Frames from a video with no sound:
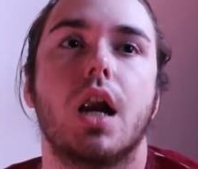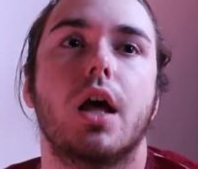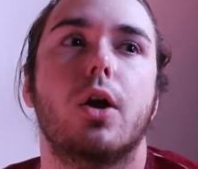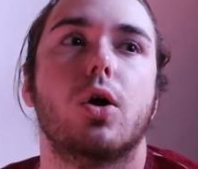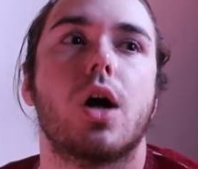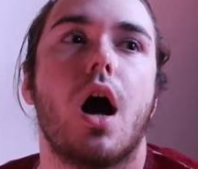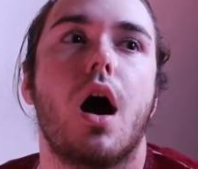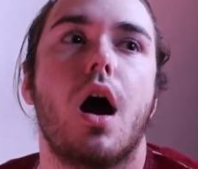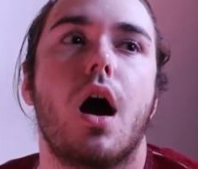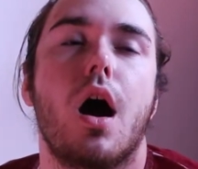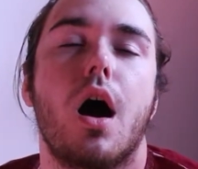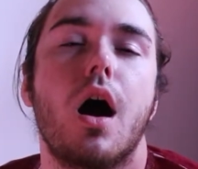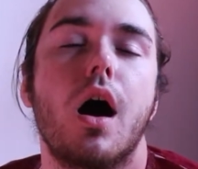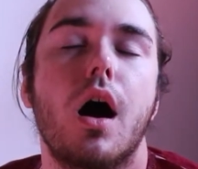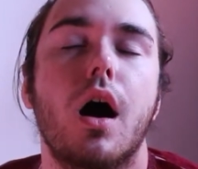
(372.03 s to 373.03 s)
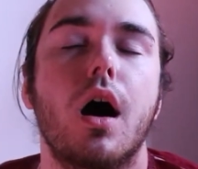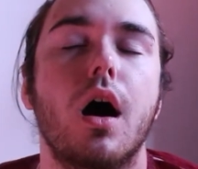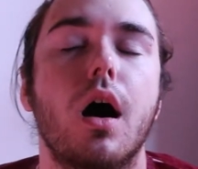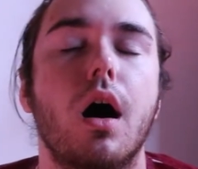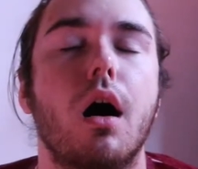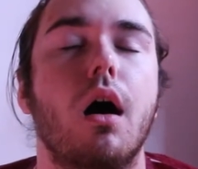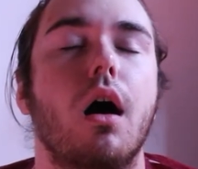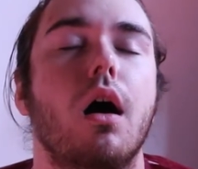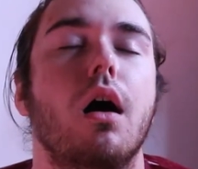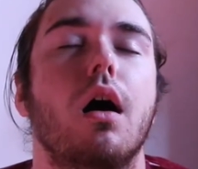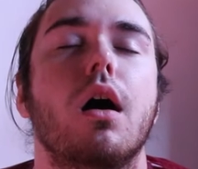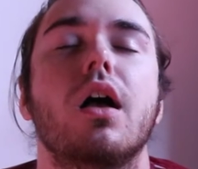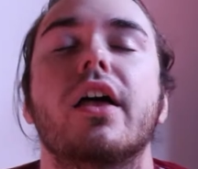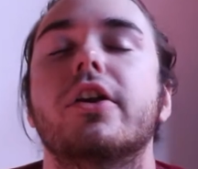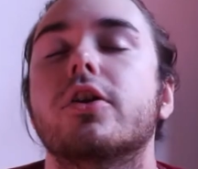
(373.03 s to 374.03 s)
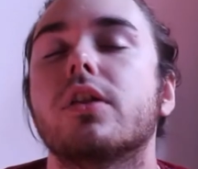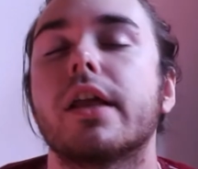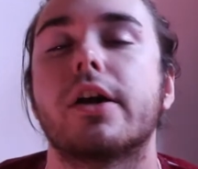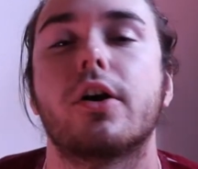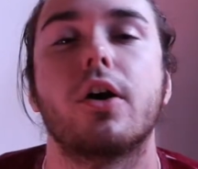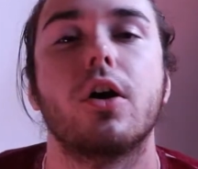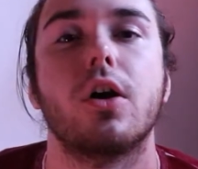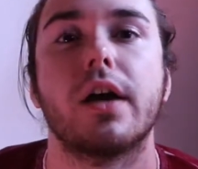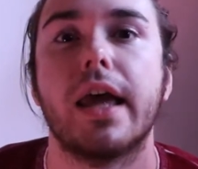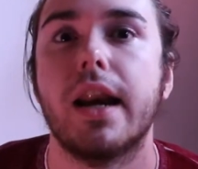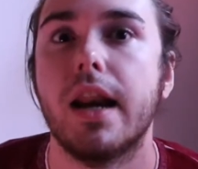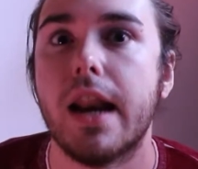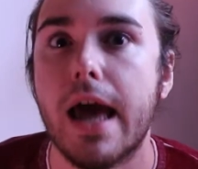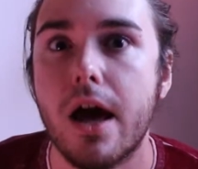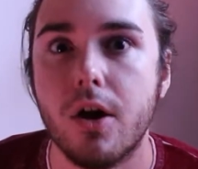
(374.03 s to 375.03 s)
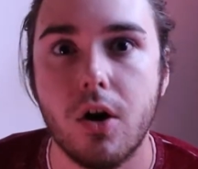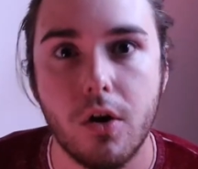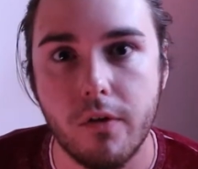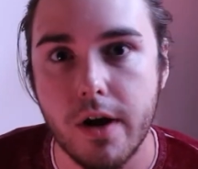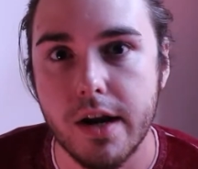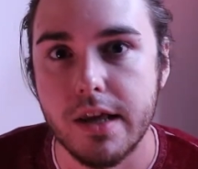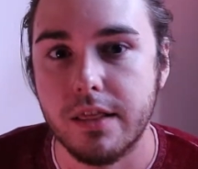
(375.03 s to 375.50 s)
little girl, and you're like, girl, get it out already.